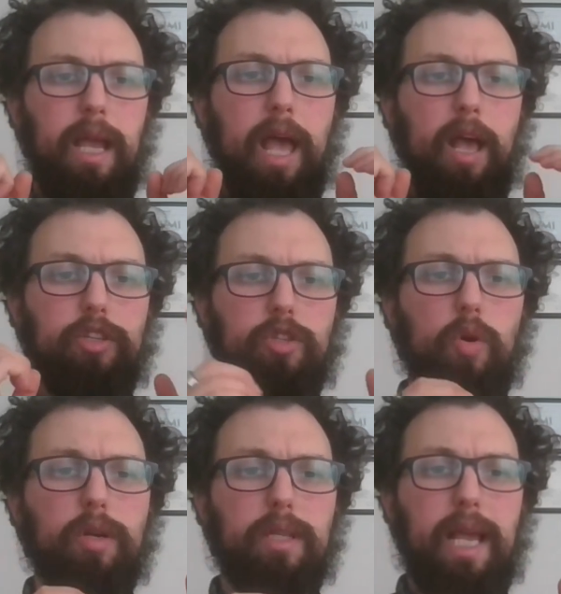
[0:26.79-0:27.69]

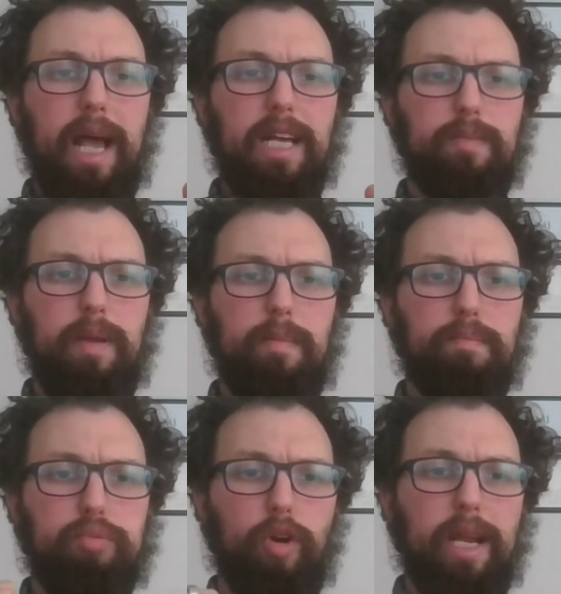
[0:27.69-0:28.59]
historically has been
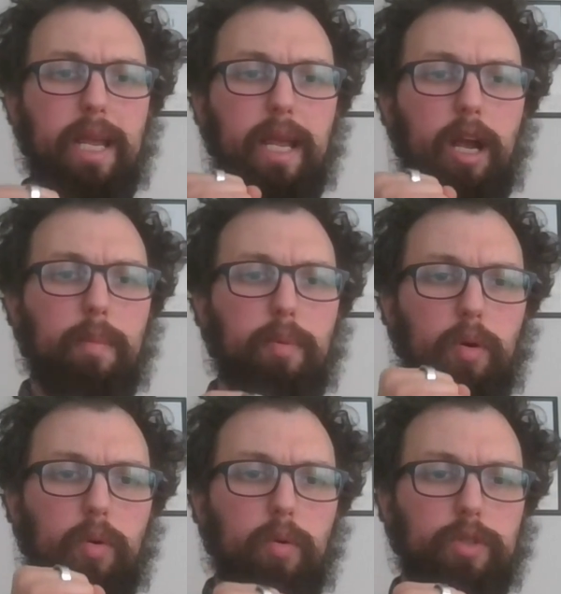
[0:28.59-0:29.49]
breaking up
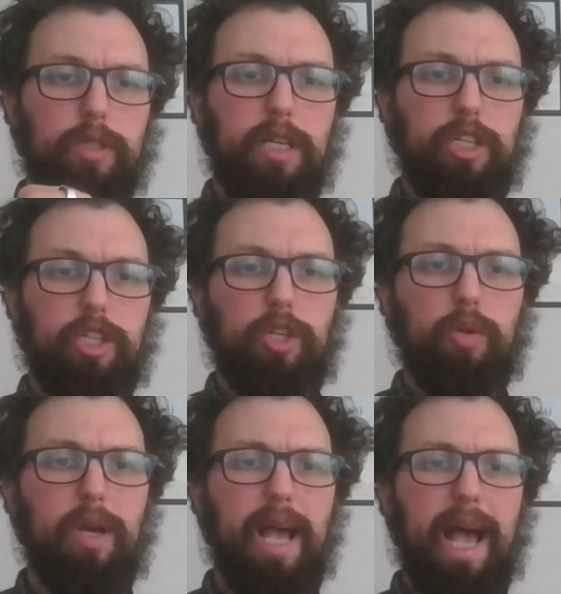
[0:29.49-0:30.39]
old tissue.
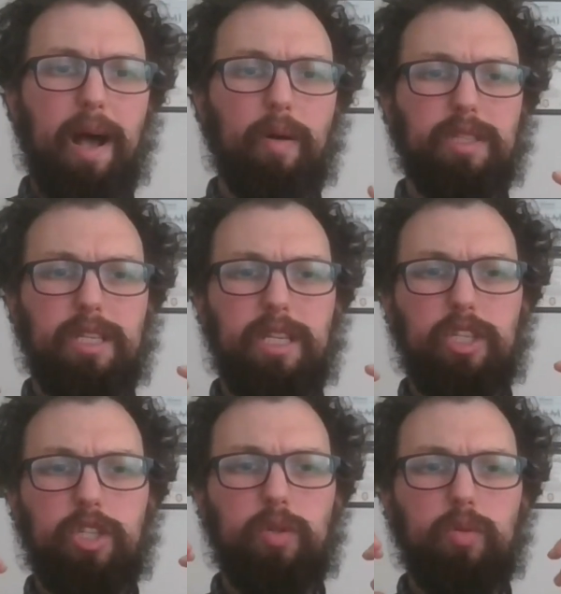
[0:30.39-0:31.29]
How is the
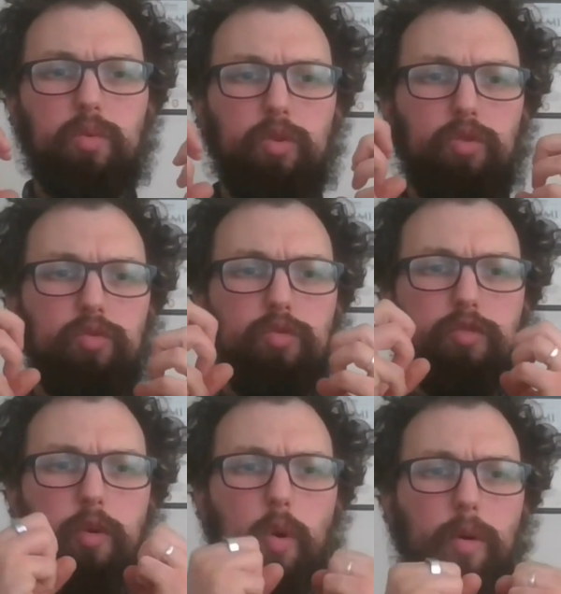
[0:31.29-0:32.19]
tissue
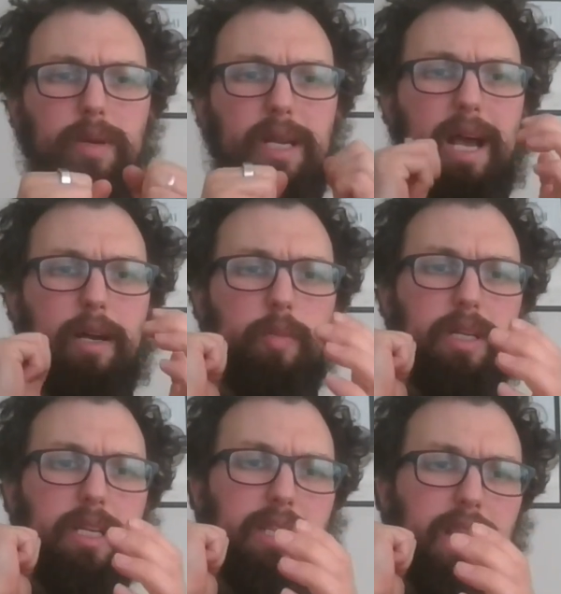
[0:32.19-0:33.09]
formed and how do
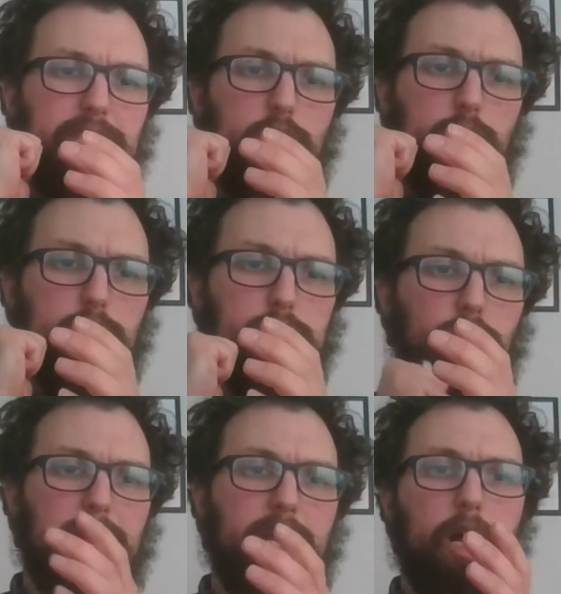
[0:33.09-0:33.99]
we get that to
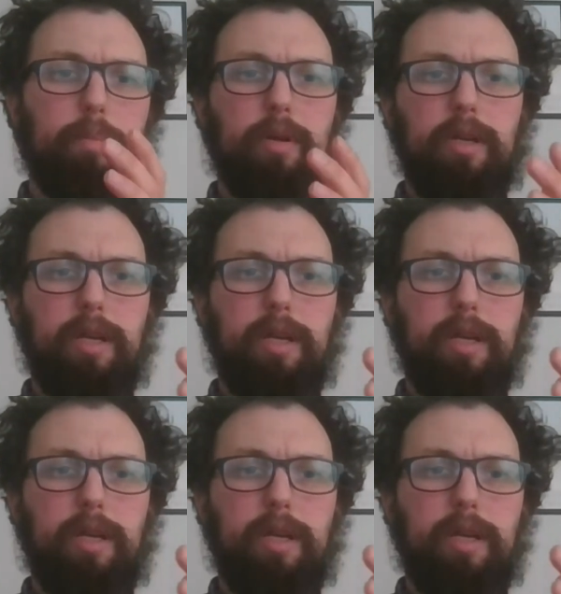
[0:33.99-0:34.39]
break up?